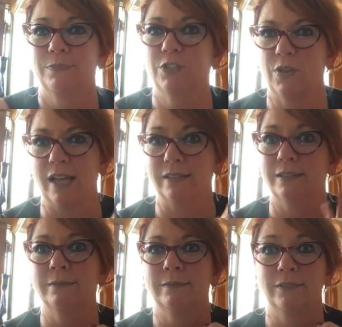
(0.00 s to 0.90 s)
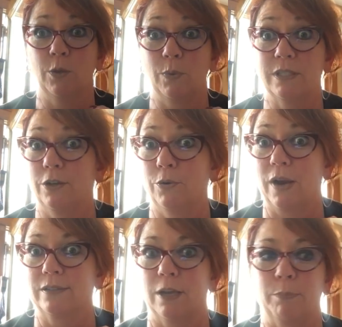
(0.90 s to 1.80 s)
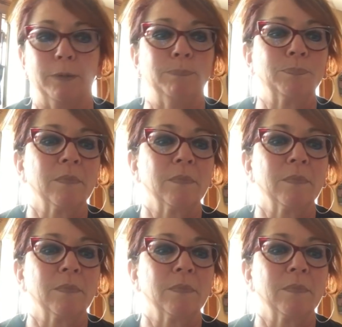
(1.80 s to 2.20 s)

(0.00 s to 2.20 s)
So that's there was a little grasshopper.